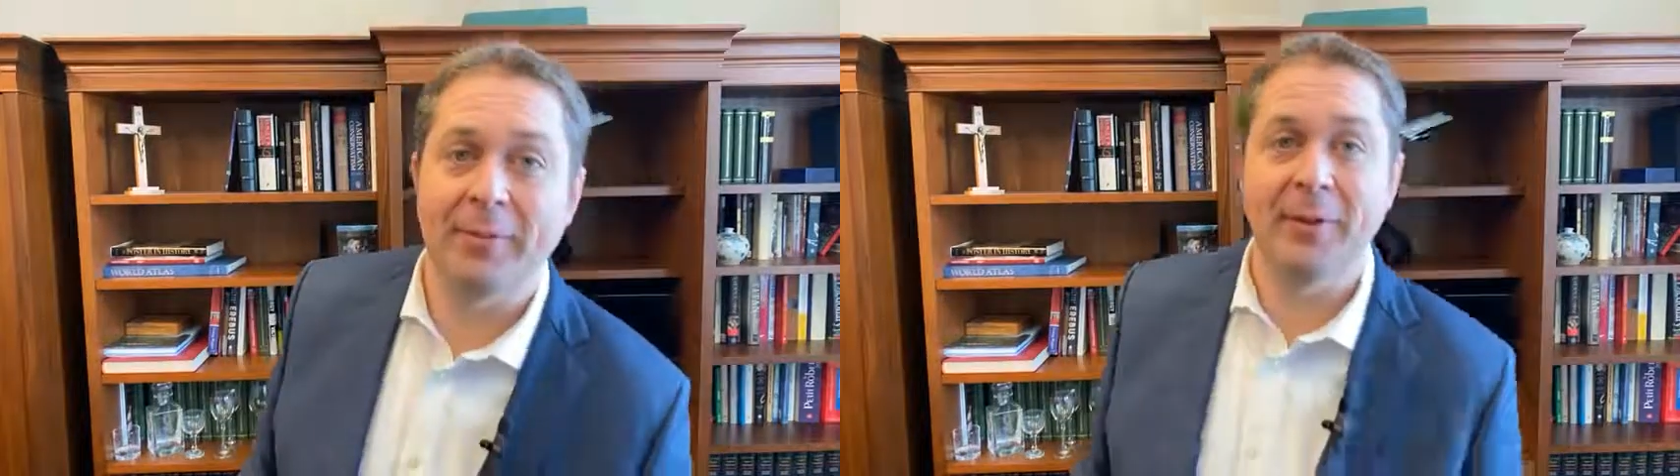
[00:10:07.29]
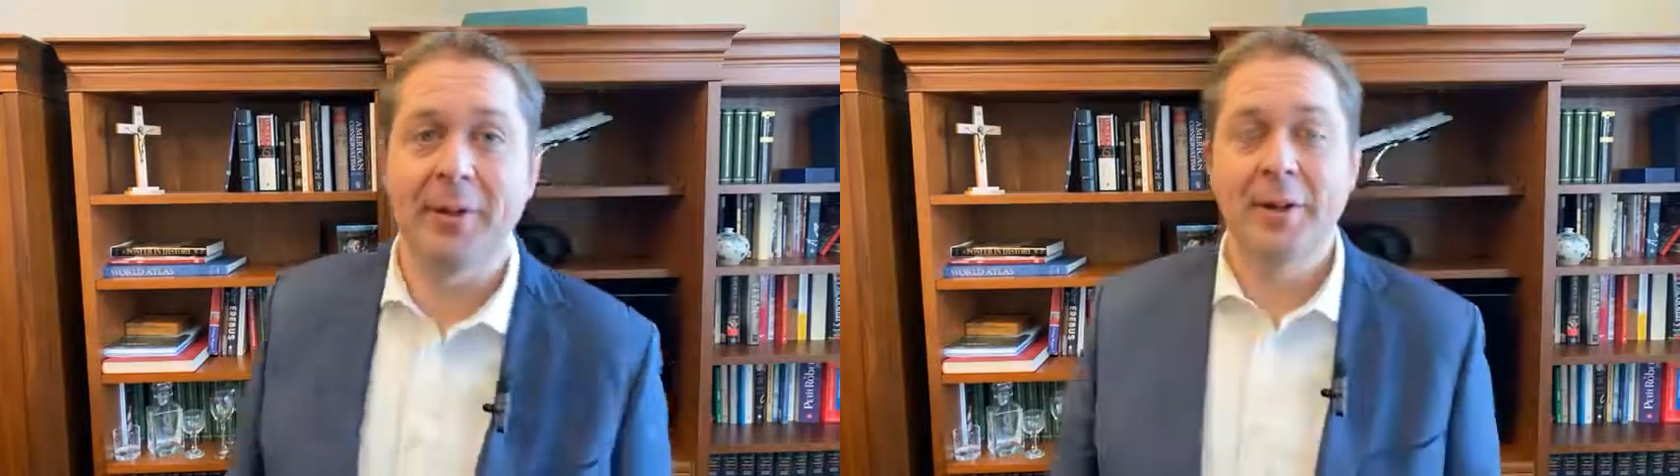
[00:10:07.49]

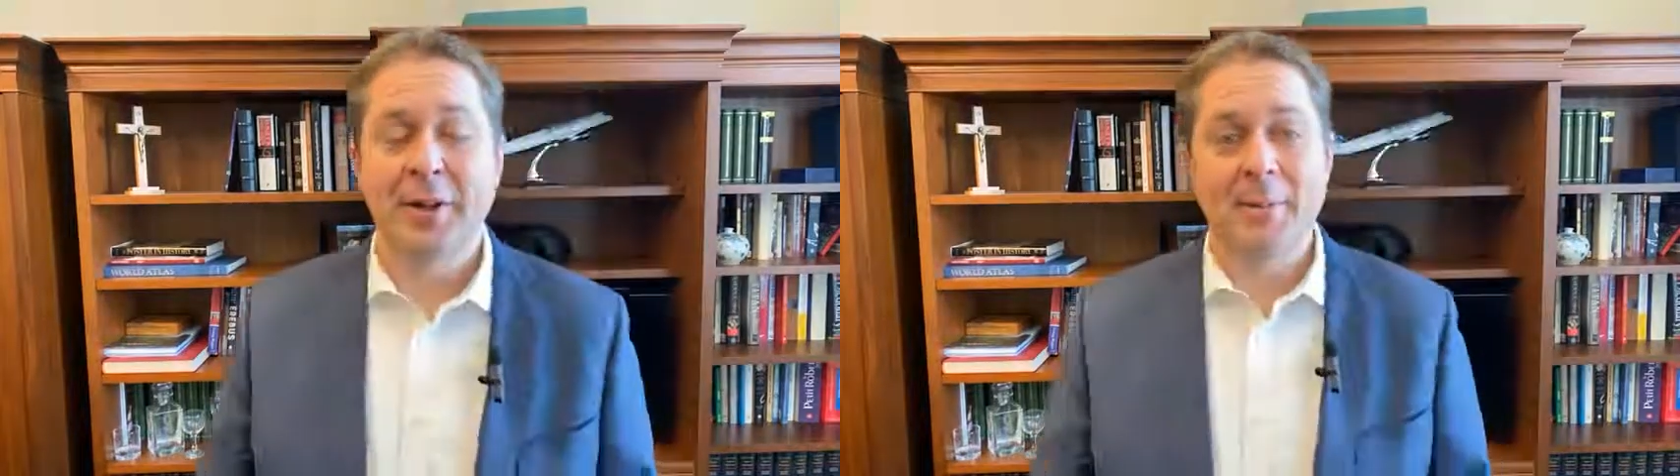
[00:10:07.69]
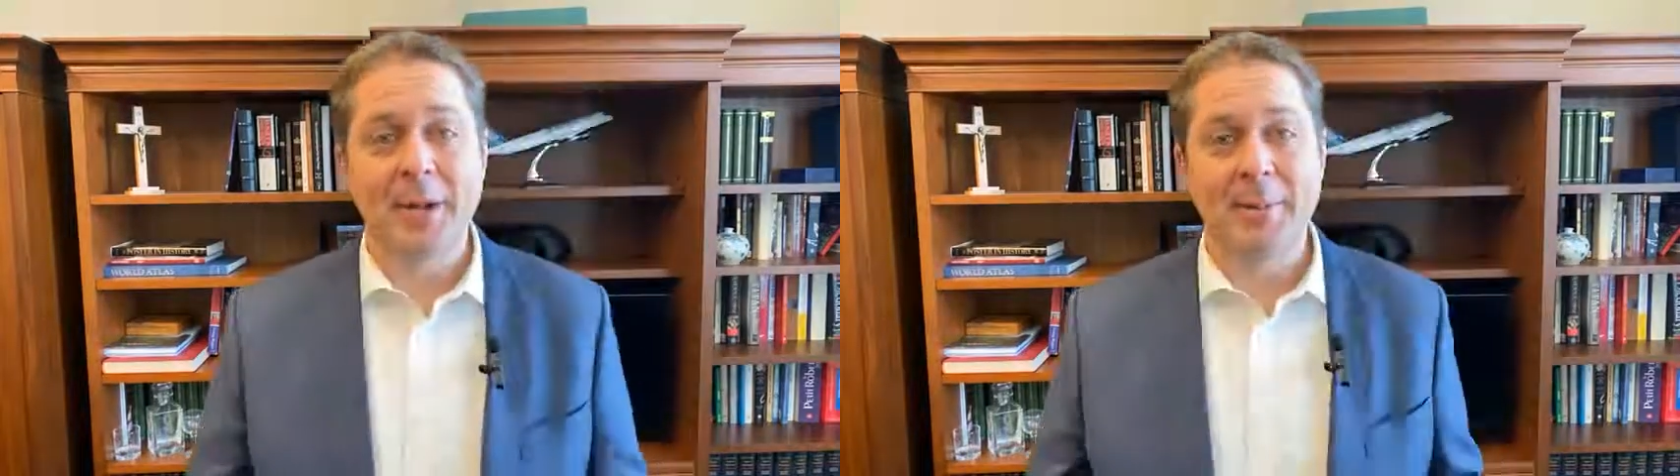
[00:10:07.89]
for
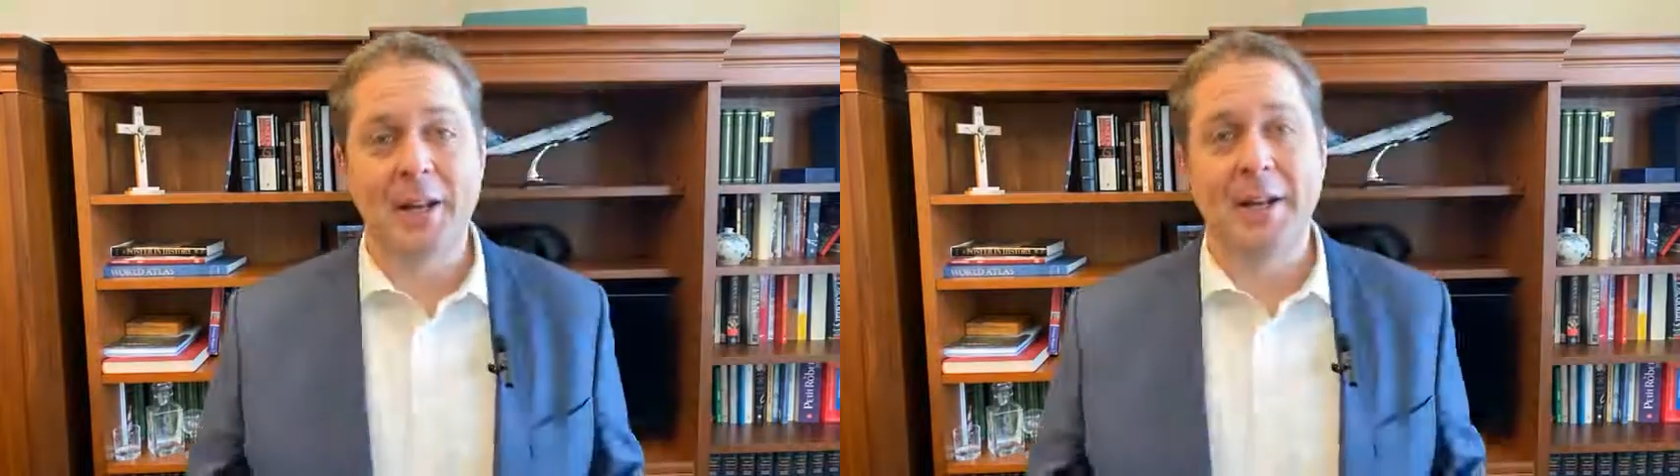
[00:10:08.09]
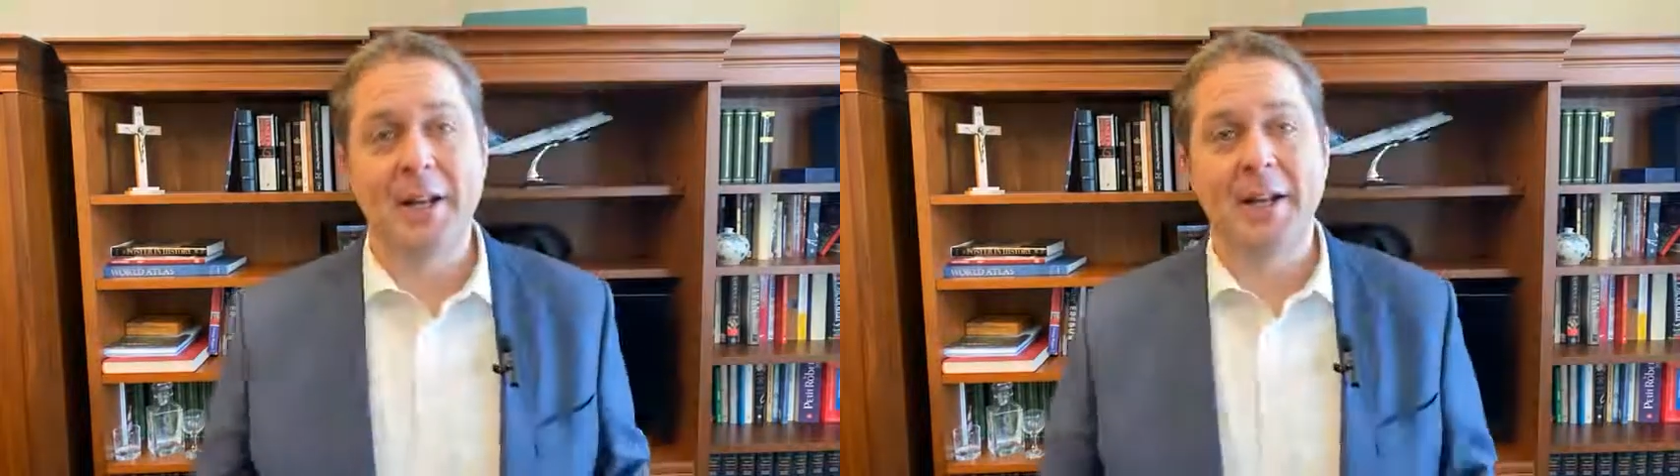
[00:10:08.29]
many,
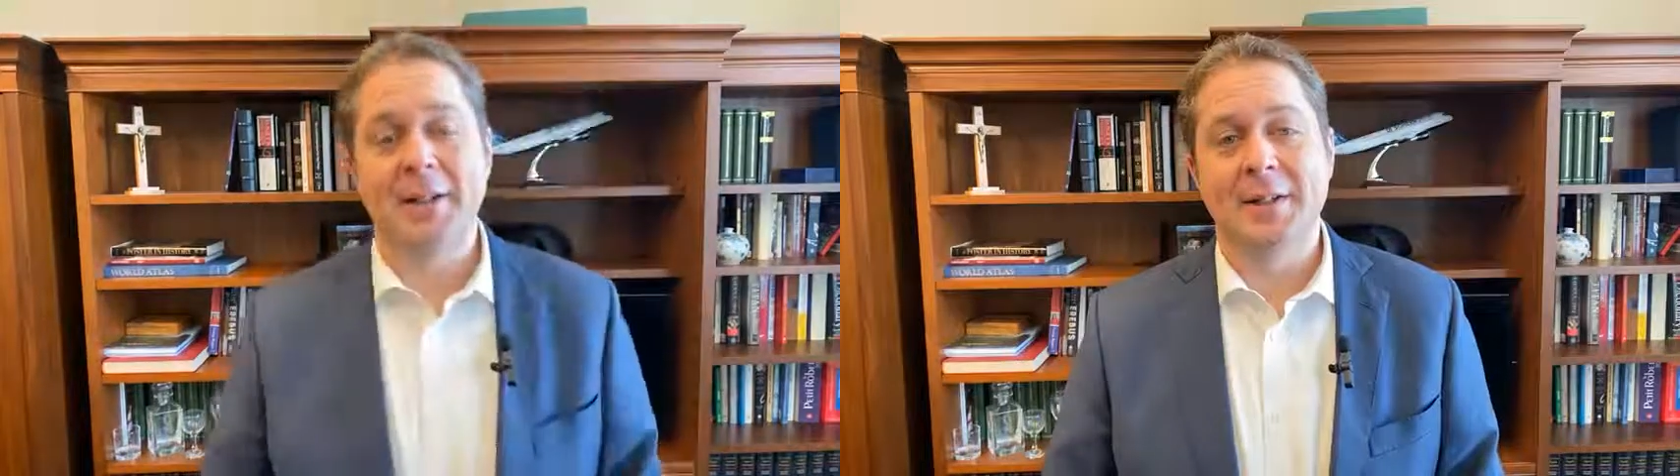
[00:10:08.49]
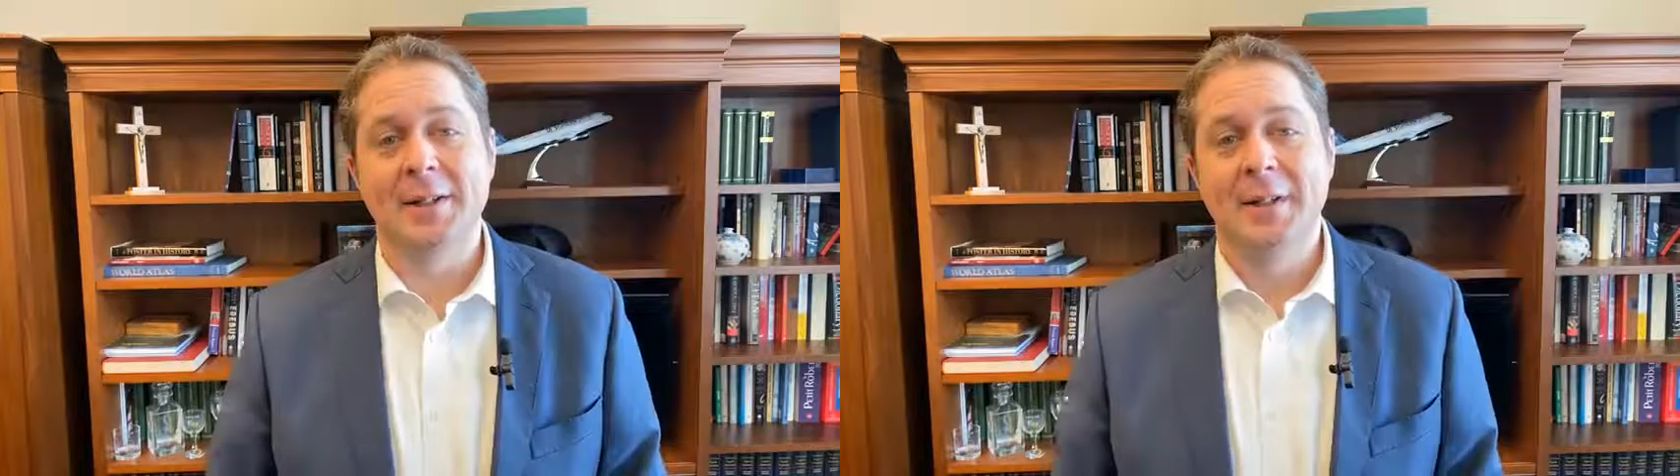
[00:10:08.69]
many
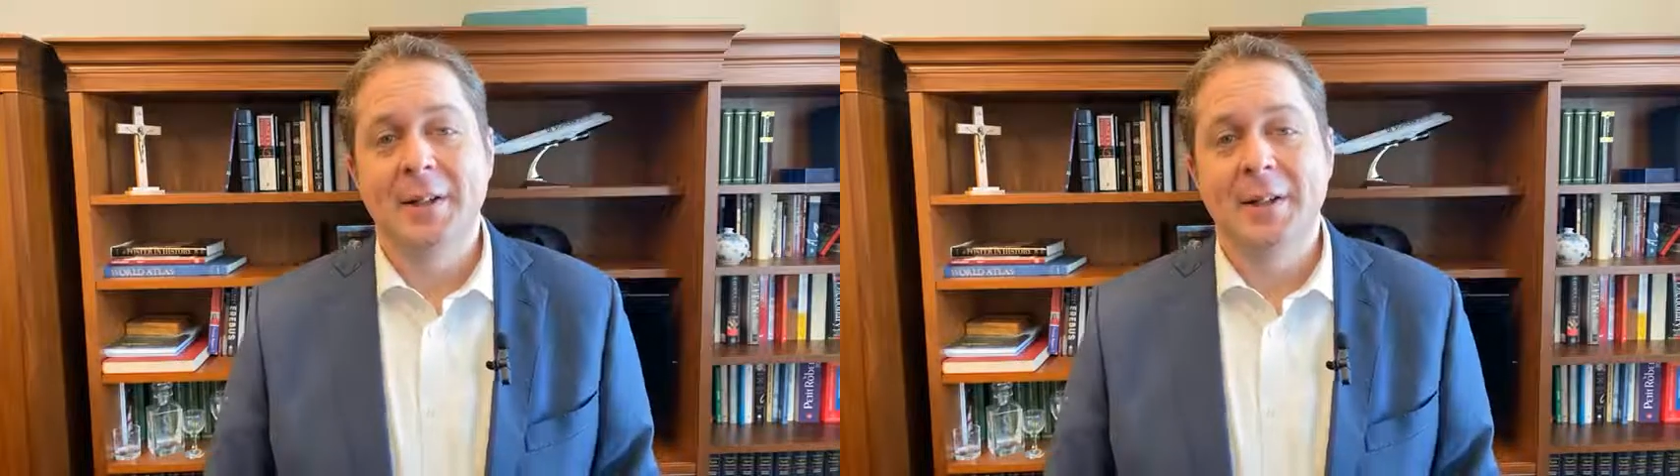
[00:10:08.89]
Canadians.